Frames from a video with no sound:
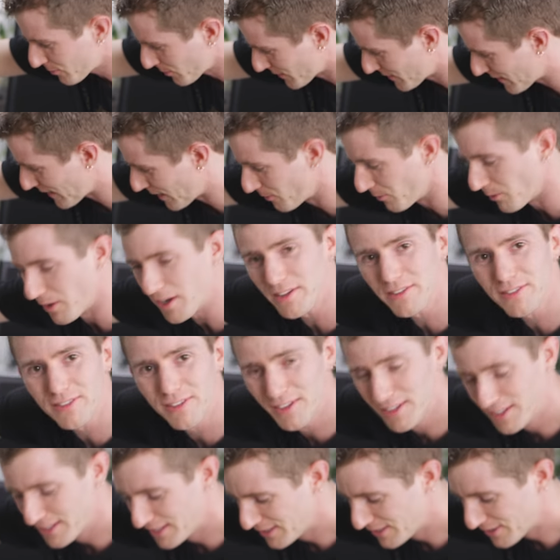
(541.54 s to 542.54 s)
what that
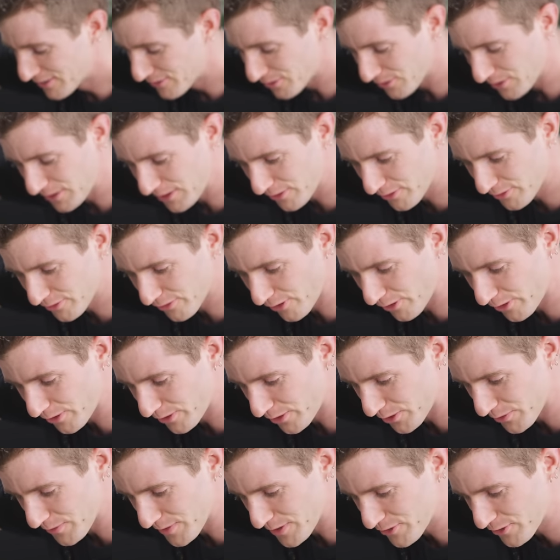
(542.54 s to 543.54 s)
was. So here's
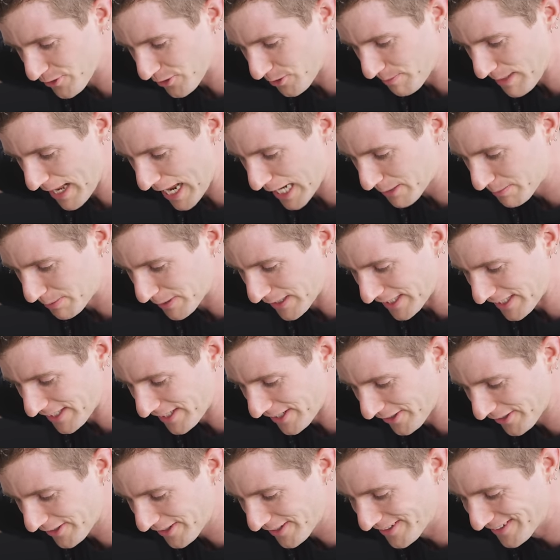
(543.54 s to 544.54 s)
our original backplate
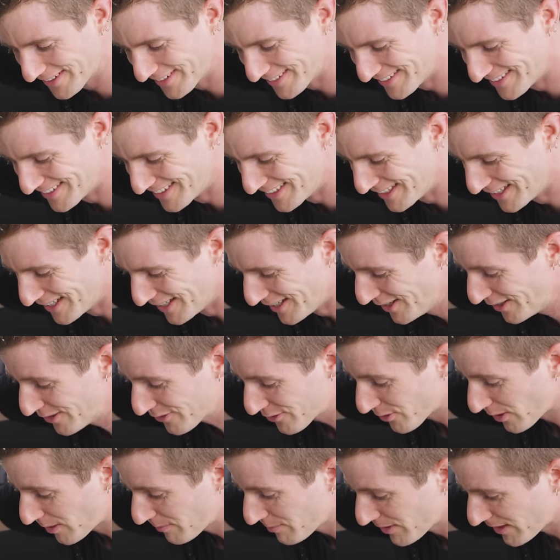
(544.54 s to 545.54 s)
here.
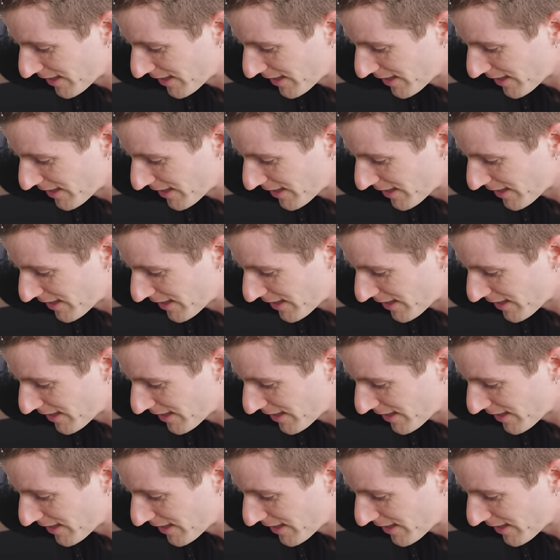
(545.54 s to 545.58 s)
So I'm